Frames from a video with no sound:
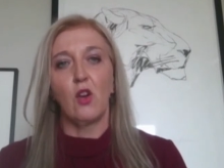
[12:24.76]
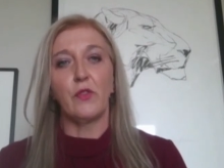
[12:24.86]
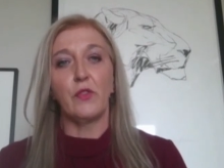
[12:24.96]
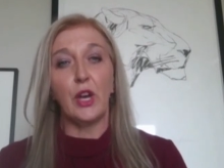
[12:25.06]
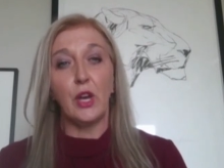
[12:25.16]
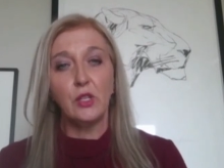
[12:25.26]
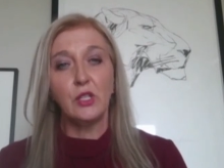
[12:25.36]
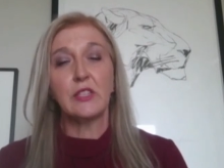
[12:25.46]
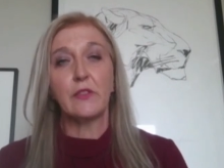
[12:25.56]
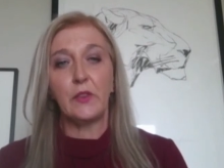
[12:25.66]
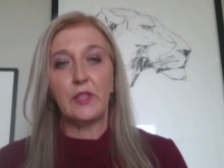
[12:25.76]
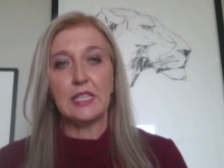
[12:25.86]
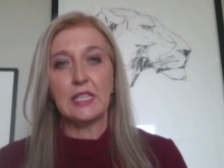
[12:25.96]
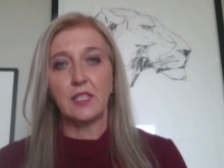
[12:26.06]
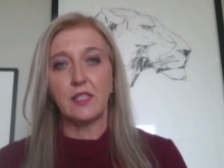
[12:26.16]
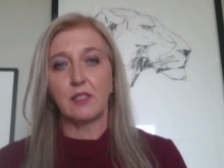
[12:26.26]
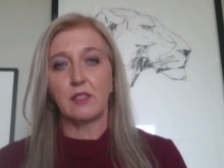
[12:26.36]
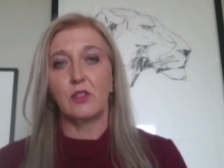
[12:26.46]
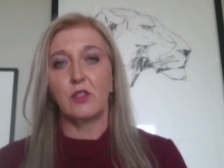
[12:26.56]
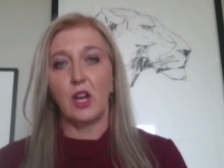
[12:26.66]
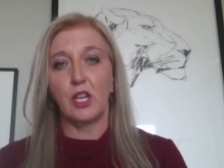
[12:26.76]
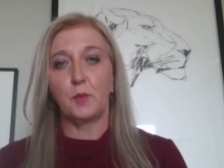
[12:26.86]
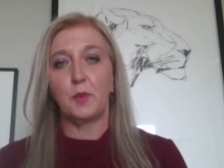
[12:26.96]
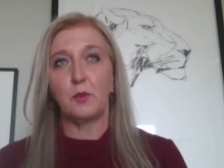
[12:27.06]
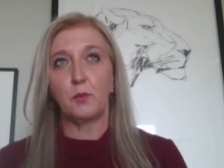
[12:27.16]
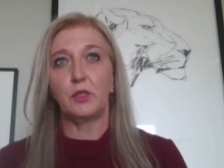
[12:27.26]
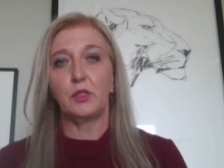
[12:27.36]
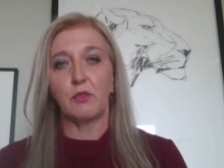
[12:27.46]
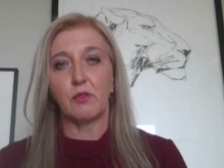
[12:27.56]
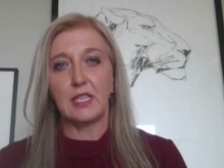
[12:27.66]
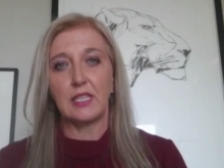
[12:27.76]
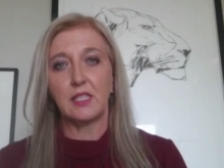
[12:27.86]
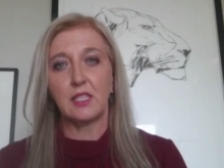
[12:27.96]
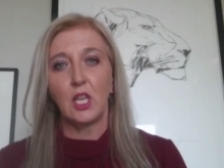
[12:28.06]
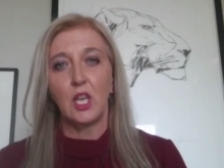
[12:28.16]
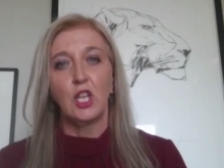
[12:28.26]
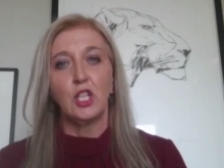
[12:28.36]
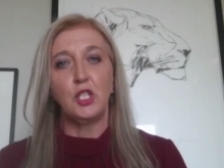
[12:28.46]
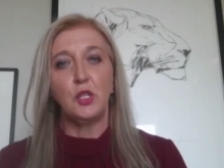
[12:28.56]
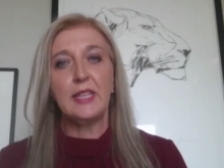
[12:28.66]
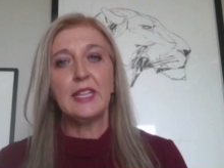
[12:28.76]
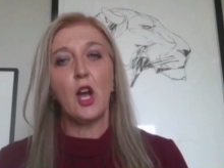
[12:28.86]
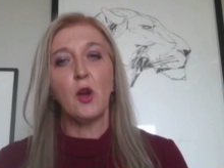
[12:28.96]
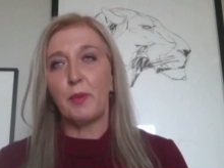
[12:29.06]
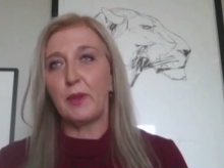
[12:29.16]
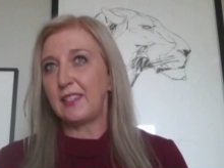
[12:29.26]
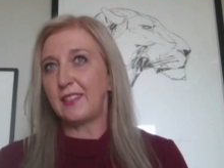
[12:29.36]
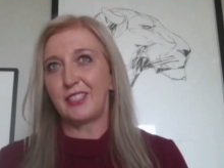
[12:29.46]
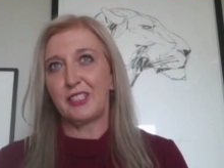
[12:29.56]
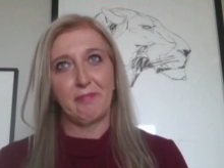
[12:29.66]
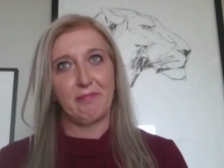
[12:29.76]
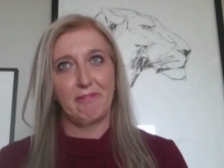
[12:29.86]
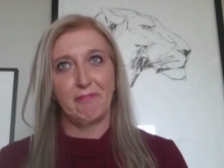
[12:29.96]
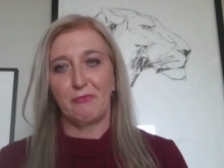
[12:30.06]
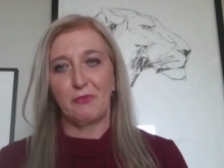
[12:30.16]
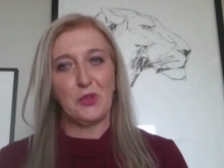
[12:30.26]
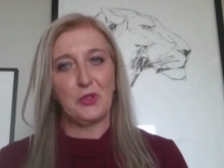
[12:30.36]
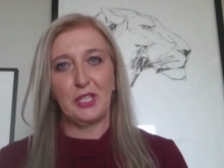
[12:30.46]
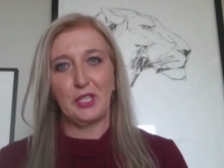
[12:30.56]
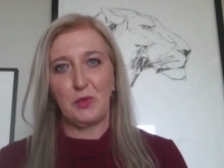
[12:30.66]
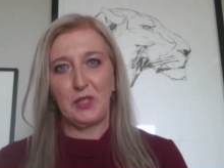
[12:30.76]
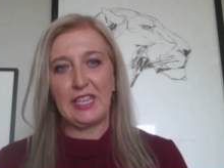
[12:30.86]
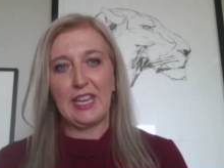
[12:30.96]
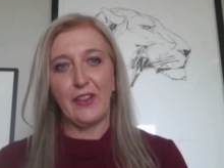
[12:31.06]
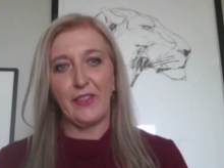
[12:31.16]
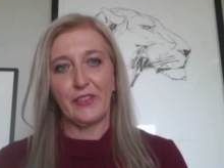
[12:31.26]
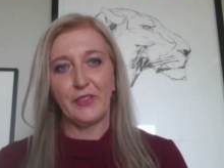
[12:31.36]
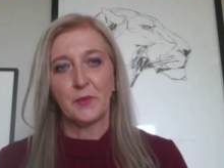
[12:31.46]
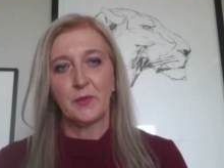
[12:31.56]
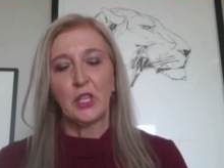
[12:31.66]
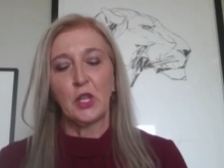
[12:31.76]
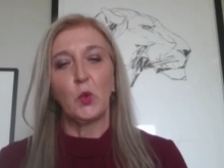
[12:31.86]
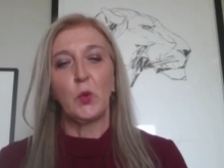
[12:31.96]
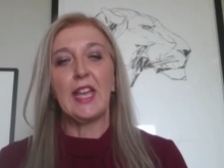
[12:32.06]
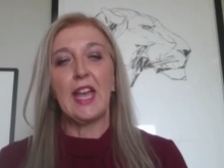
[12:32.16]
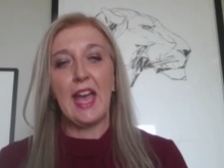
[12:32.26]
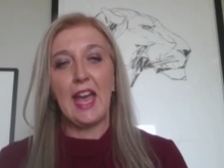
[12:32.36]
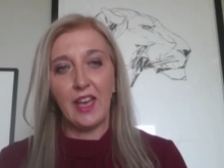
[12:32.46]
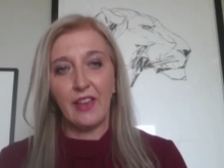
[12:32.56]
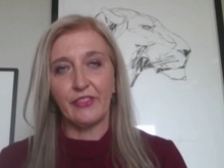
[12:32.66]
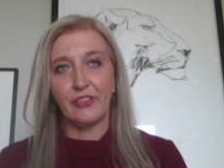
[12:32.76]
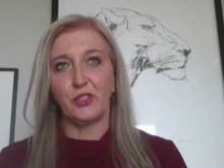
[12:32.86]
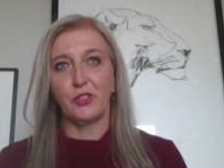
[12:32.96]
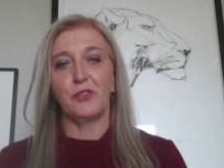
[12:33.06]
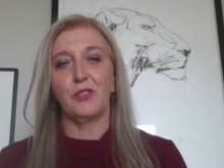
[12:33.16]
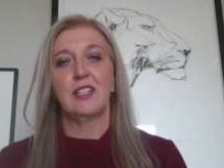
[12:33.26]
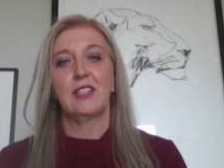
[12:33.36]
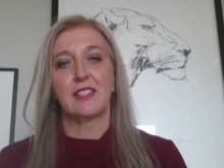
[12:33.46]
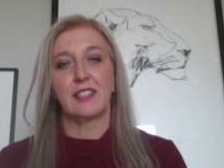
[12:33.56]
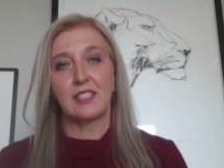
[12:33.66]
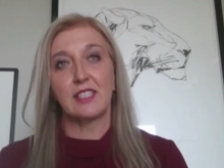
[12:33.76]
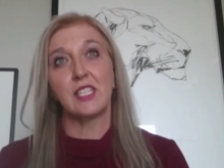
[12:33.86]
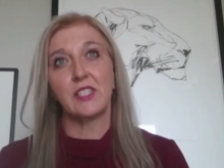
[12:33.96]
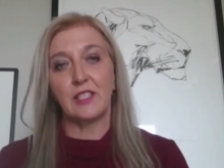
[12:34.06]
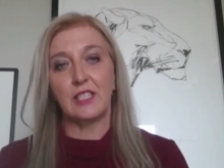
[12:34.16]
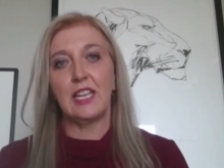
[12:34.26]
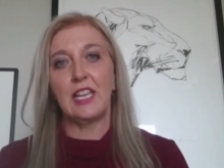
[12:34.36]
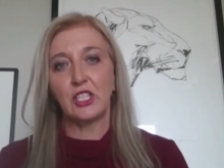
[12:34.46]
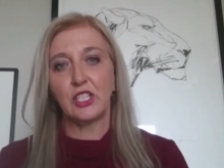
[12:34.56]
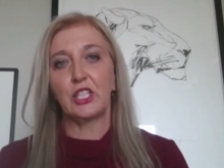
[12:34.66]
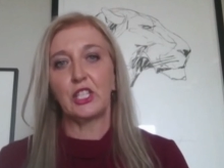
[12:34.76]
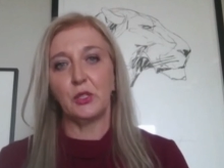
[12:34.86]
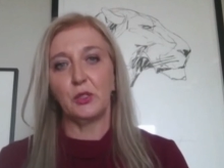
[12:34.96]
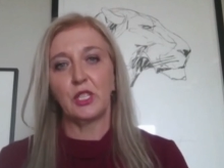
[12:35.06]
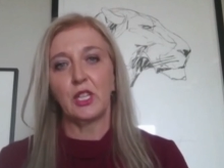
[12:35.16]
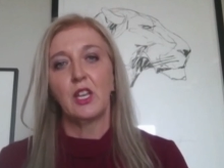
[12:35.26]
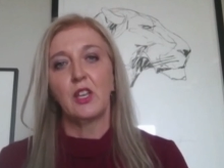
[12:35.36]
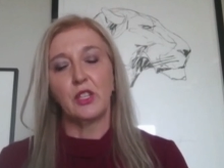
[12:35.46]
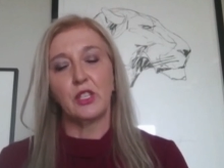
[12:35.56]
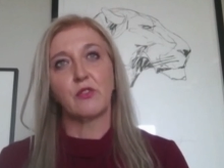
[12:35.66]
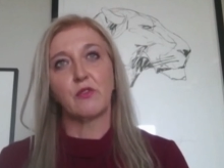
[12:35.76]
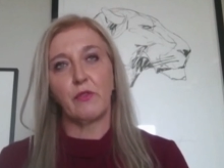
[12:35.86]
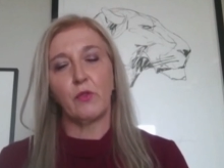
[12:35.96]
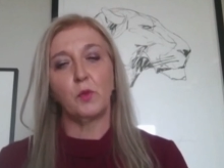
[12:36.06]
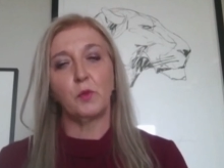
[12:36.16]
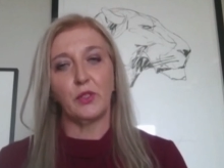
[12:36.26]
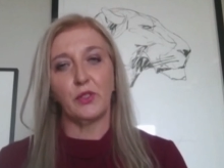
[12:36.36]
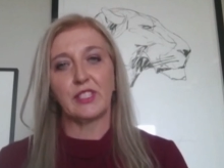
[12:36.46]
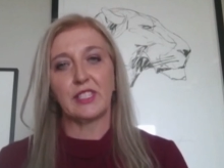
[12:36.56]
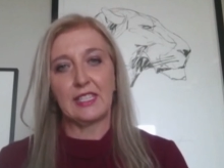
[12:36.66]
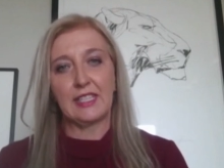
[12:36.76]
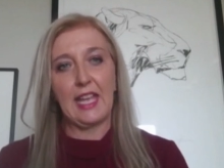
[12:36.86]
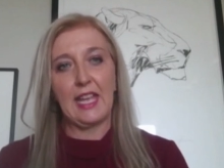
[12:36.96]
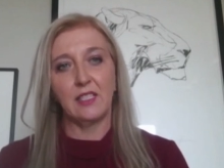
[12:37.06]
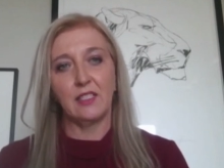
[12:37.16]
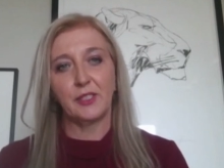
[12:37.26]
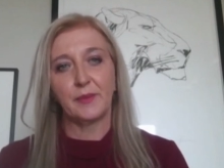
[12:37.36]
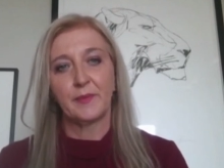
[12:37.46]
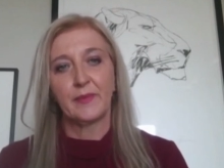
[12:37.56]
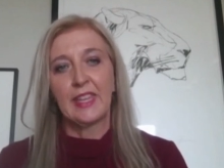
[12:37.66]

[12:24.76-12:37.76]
of those fears not being put to rest. Doing our best will not be enough. We have to successfully execute this reform task at hand.